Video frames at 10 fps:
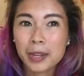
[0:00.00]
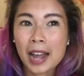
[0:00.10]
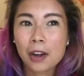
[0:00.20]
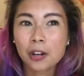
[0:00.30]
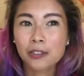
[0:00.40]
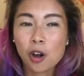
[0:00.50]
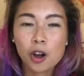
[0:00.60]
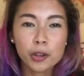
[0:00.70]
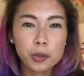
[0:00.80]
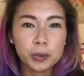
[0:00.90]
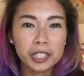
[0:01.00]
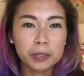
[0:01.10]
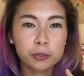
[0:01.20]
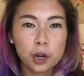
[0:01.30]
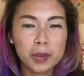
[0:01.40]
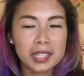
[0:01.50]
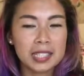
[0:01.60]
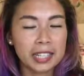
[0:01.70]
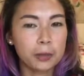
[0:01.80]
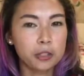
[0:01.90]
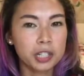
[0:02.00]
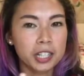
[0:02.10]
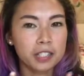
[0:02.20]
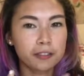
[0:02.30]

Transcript: but out of all three Romance languages,